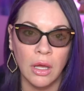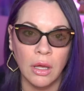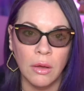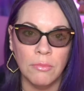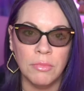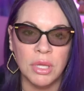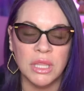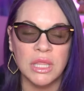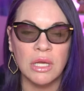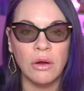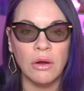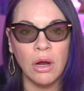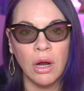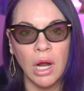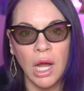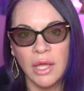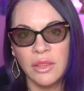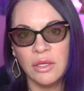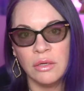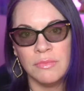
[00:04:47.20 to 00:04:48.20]
But there are
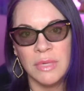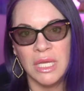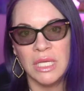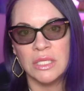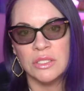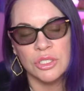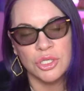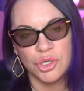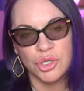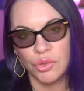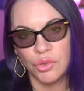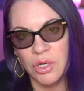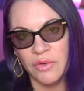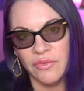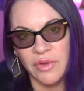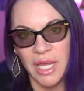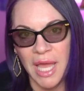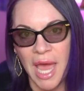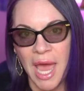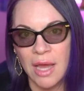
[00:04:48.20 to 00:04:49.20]
other means short of
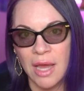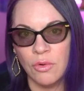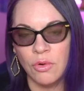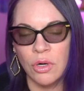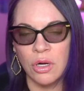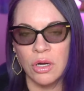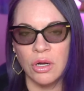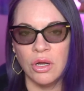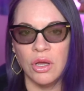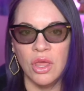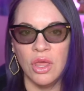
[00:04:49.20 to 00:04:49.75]
a gag order